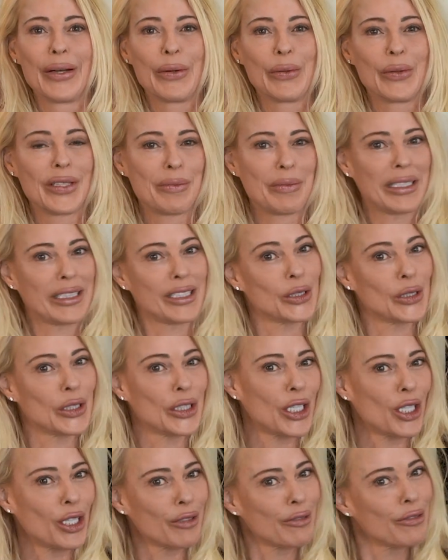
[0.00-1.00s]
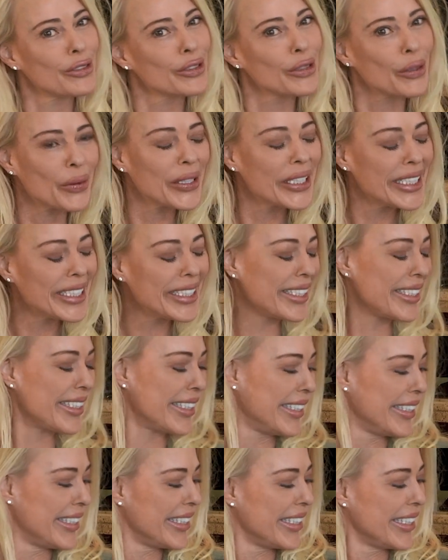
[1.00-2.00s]
with my little dog Floyd
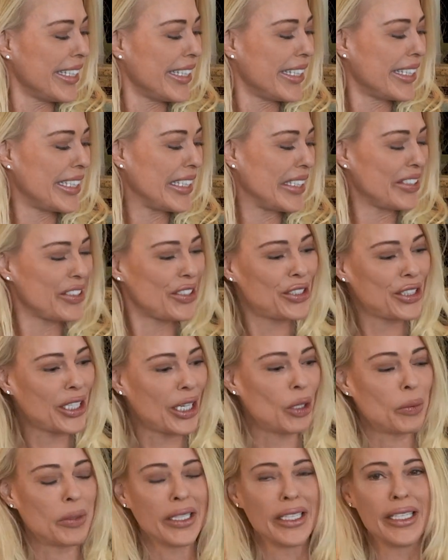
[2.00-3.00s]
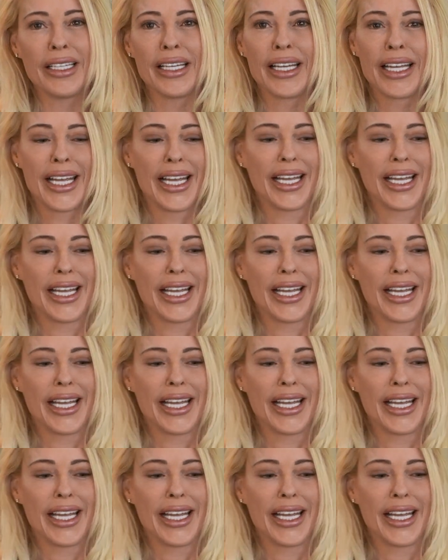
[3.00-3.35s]
and Shelby,